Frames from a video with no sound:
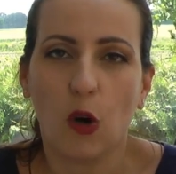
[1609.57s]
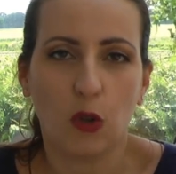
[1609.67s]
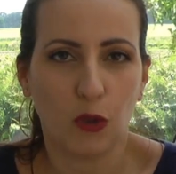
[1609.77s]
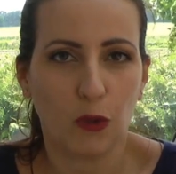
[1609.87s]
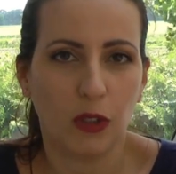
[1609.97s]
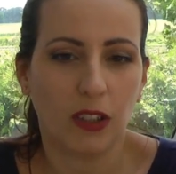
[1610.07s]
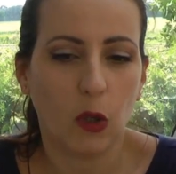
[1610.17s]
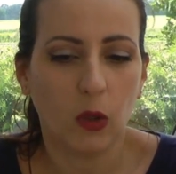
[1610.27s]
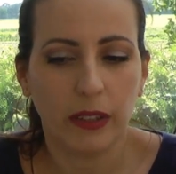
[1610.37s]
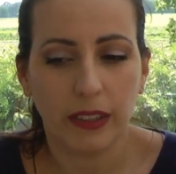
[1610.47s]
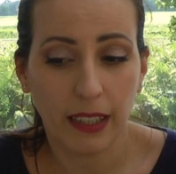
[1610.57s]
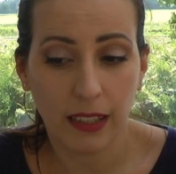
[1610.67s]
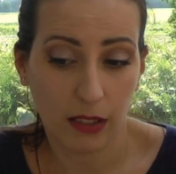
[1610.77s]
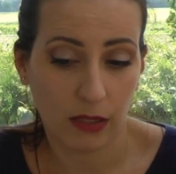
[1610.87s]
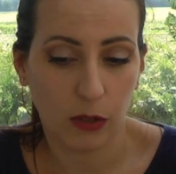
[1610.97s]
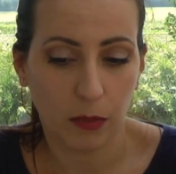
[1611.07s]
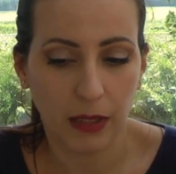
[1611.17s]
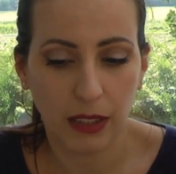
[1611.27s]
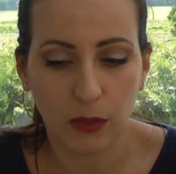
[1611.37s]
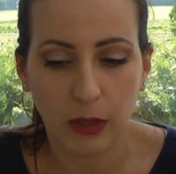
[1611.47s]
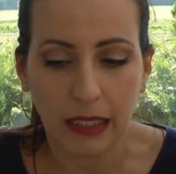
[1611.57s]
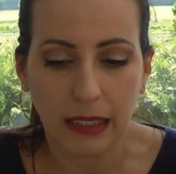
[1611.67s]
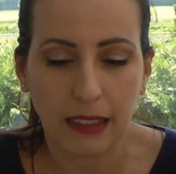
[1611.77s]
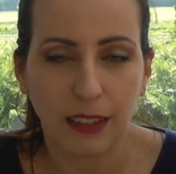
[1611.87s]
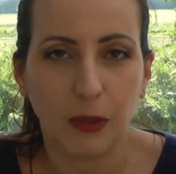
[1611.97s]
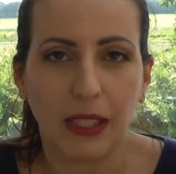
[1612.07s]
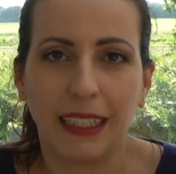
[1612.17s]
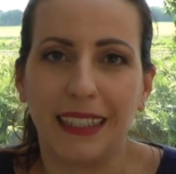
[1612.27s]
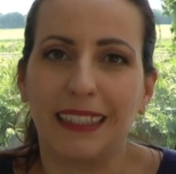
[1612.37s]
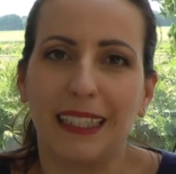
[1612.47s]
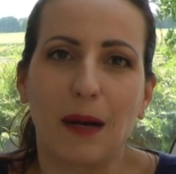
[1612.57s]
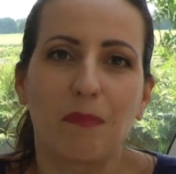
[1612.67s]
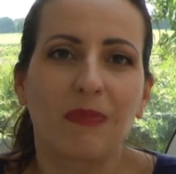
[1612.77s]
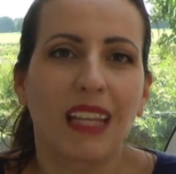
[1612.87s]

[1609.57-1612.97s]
also for the colder days could be a really great idea.